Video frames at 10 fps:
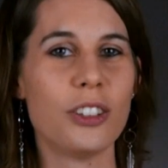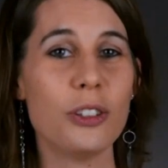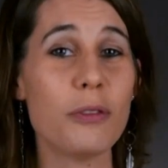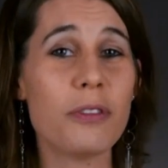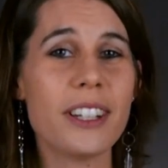
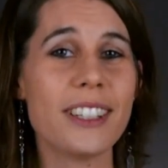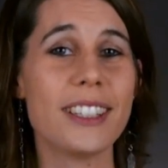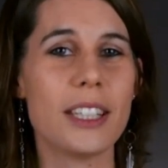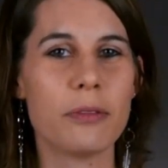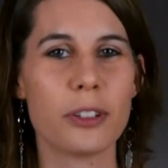Do you find
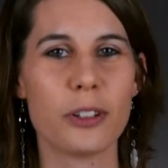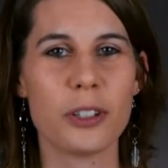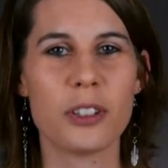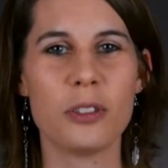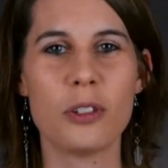it
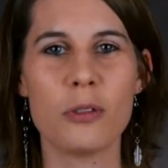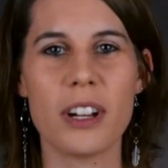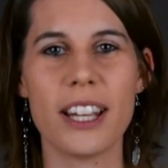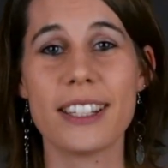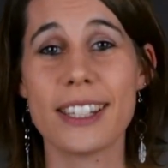difficult to
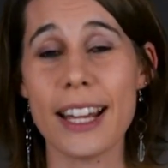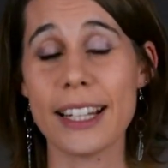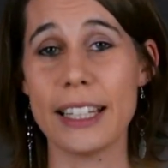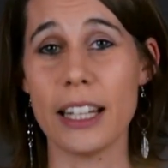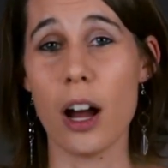know
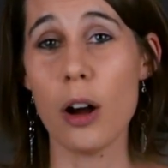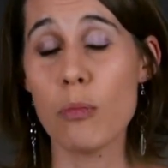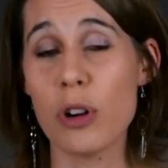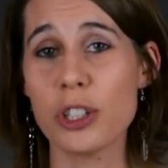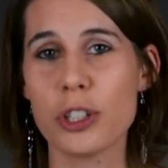exactly how
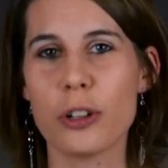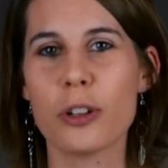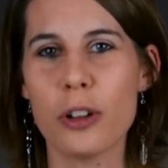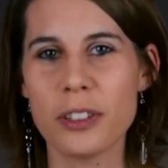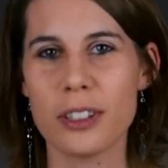much your
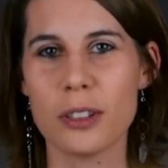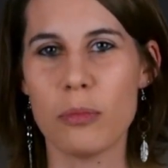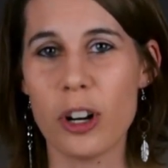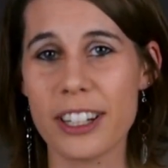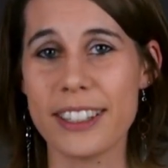content
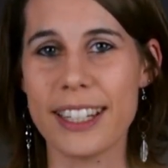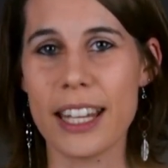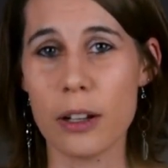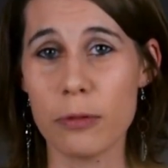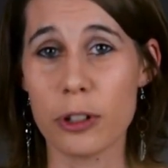
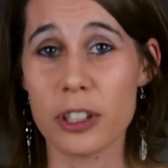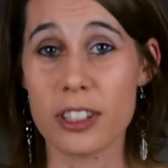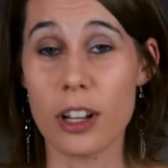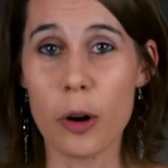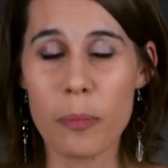marketing
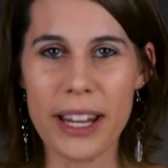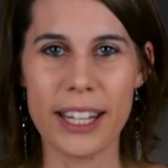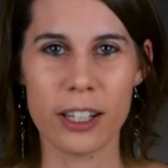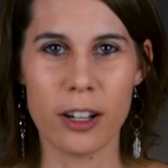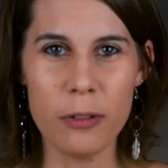efforts are
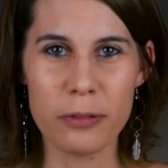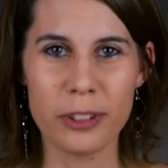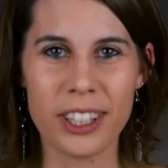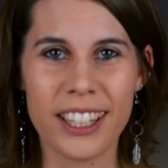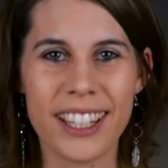paying off?
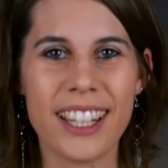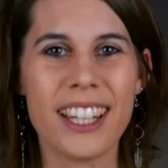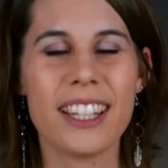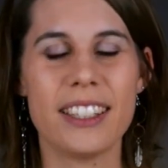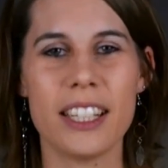
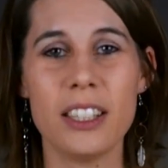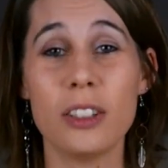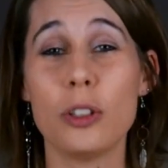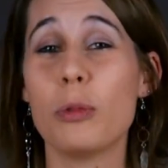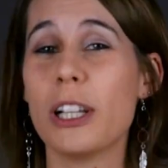
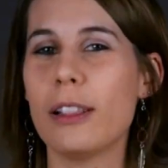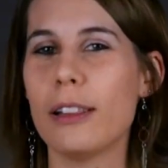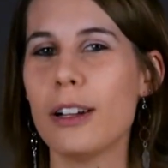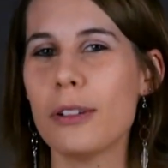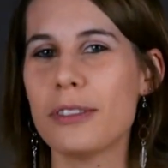Then you will
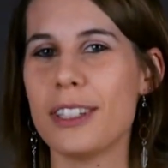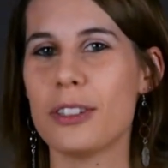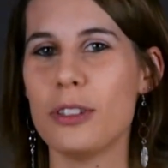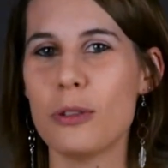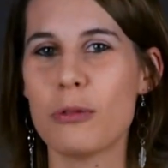love
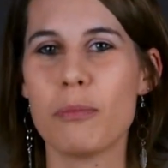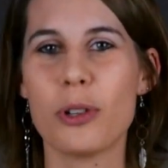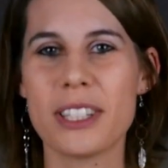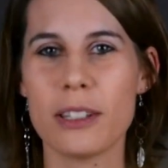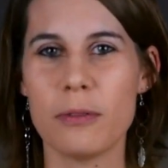this new
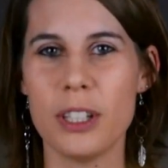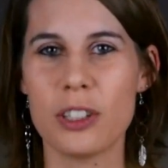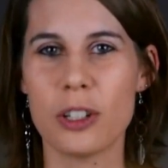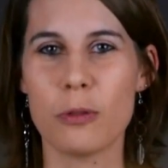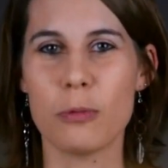reporting
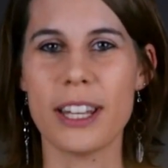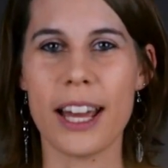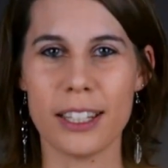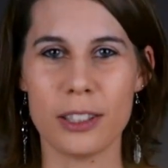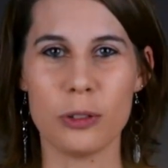feature we
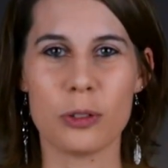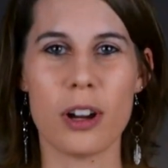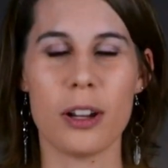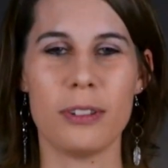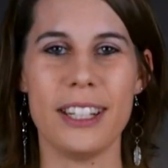added to
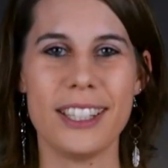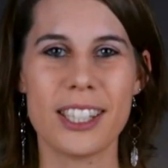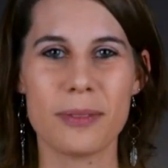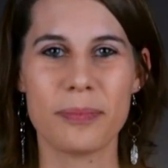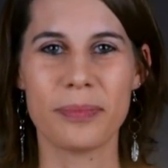Thrive
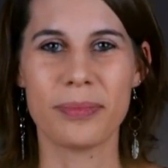Leads.